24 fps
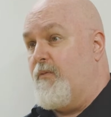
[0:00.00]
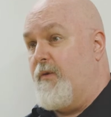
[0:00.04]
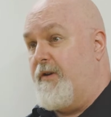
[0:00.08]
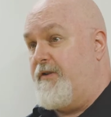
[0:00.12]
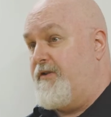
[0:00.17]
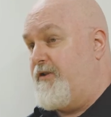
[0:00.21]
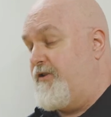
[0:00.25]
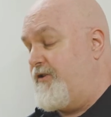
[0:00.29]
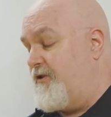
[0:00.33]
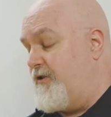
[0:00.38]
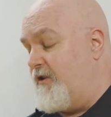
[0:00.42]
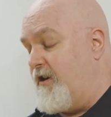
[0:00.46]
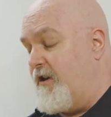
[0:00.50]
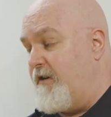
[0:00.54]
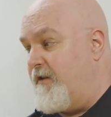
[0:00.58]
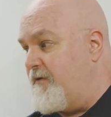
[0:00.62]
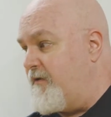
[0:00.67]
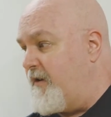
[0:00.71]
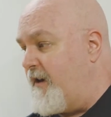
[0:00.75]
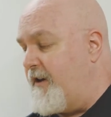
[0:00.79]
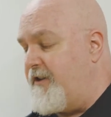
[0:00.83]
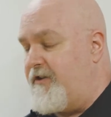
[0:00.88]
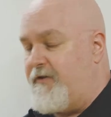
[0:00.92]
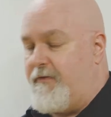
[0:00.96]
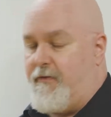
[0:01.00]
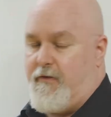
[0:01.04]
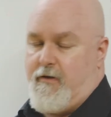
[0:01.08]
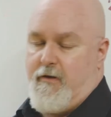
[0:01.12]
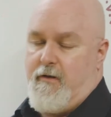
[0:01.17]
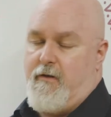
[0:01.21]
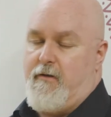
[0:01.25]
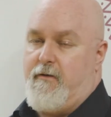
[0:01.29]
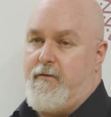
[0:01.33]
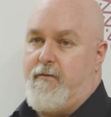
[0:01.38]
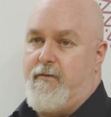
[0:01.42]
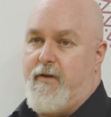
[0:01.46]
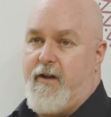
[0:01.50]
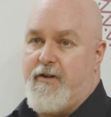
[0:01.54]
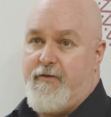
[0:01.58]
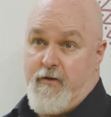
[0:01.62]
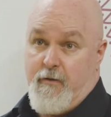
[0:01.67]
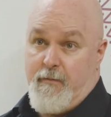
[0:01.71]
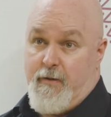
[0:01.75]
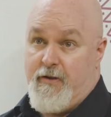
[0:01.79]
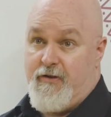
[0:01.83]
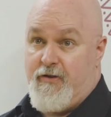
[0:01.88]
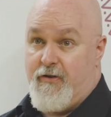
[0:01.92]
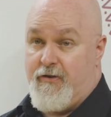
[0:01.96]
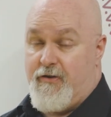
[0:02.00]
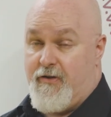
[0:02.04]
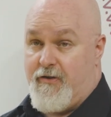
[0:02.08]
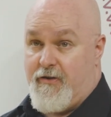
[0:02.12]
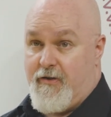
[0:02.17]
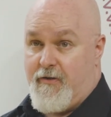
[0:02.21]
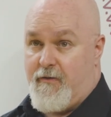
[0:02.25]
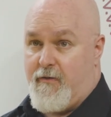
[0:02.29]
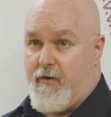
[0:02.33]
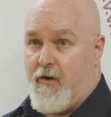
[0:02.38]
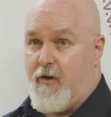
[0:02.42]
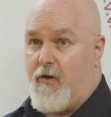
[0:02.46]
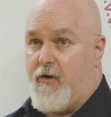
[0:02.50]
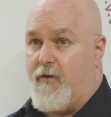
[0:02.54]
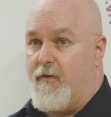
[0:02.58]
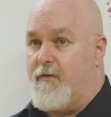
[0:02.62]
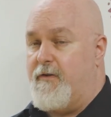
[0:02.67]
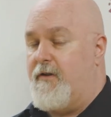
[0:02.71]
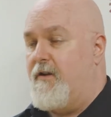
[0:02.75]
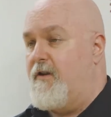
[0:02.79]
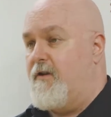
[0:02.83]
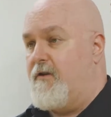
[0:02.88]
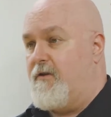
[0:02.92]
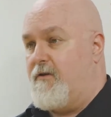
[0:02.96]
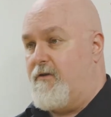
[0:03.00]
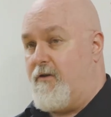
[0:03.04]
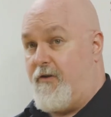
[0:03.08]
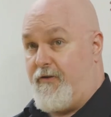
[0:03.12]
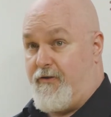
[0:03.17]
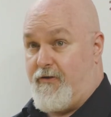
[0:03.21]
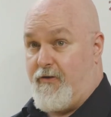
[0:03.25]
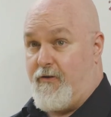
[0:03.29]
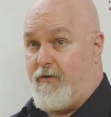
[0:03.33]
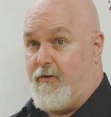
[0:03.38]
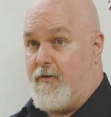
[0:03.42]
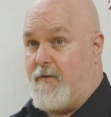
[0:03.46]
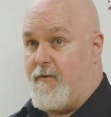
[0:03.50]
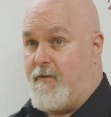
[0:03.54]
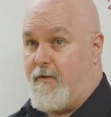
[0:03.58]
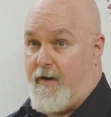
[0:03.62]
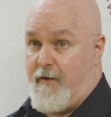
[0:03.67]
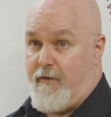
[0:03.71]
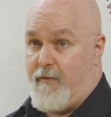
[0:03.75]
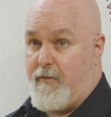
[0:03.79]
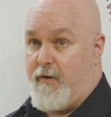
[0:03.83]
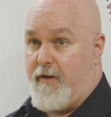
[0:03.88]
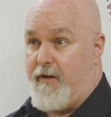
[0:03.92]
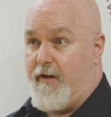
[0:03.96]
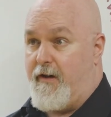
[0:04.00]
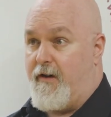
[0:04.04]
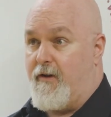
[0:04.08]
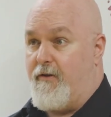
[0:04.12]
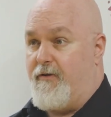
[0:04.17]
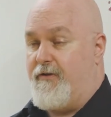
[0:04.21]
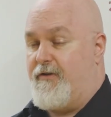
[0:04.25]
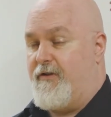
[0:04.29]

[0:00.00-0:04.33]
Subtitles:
which nice for the businesses involved, not so good for everybody else.